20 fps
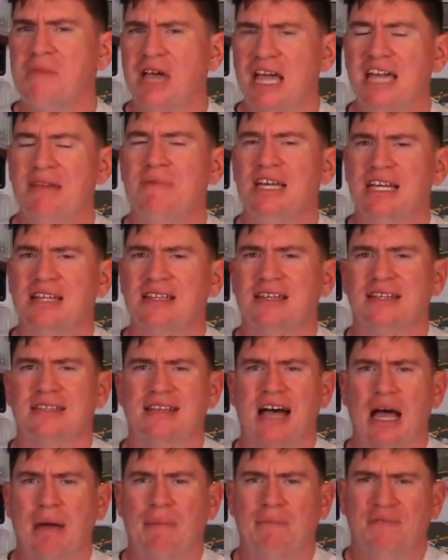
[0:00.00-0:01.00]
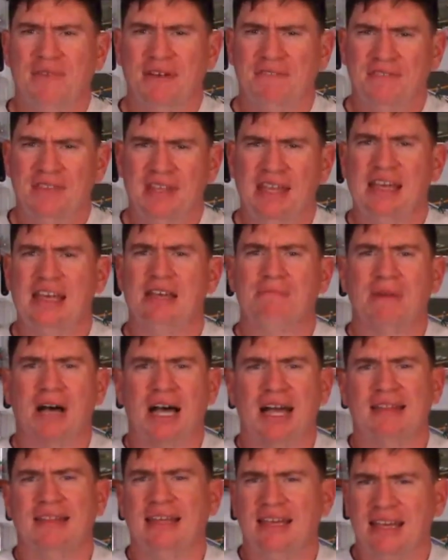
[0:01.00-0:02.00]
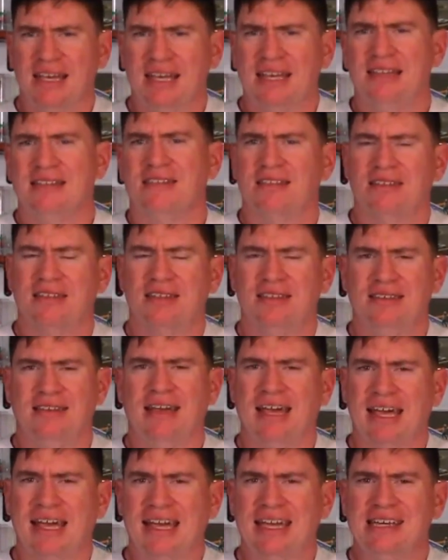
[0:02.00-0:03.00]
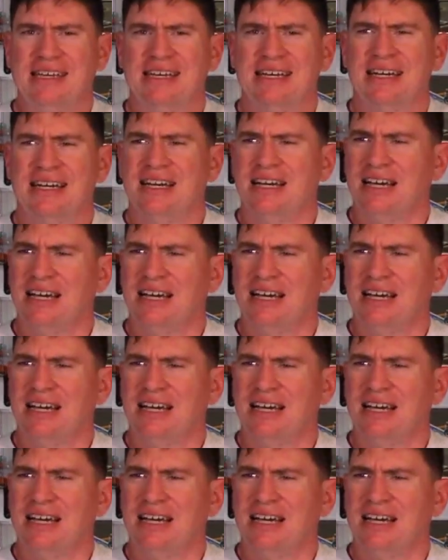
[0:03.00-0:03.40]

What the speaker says: maybe in the top 15 by the end of the day.